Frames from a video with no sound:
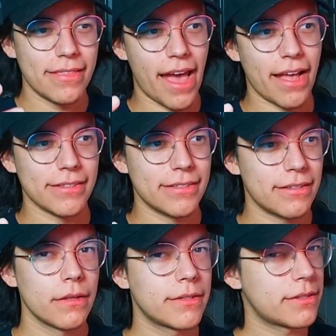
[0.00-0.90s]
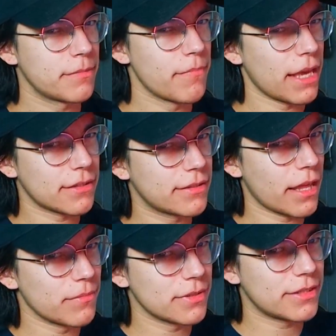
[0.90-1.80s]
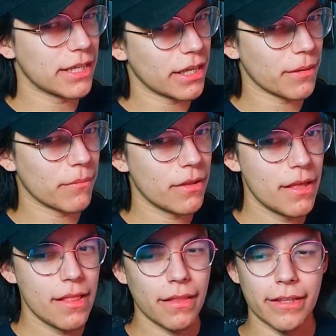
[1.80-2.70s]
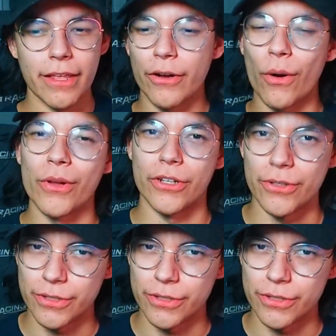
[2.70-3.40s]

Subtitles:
that makes them seem like they're going to do